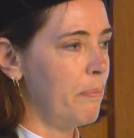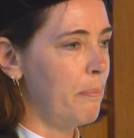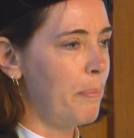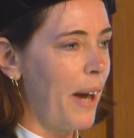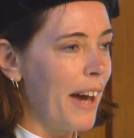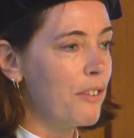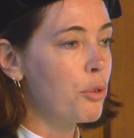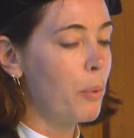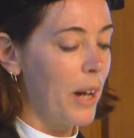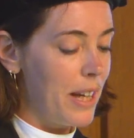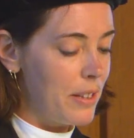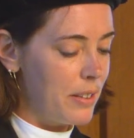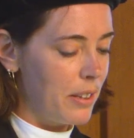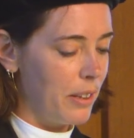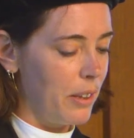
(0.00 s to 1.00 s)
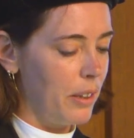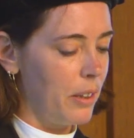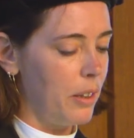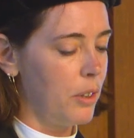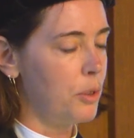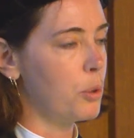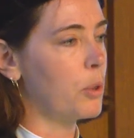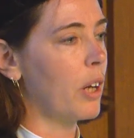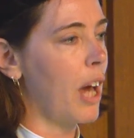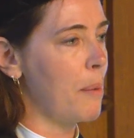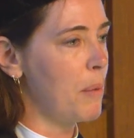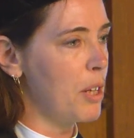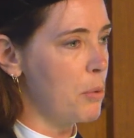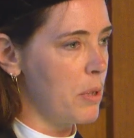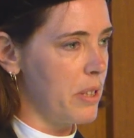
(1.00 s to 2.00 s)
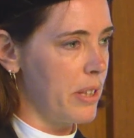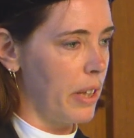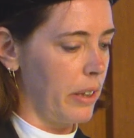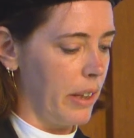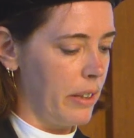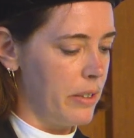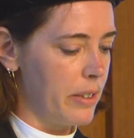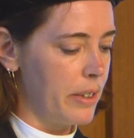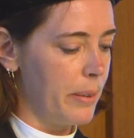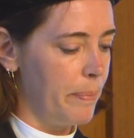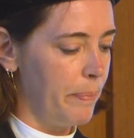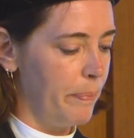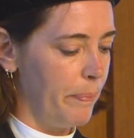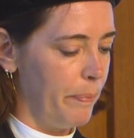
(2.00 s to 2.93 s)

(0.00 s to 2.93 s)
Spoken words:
Pathways to climate resilience.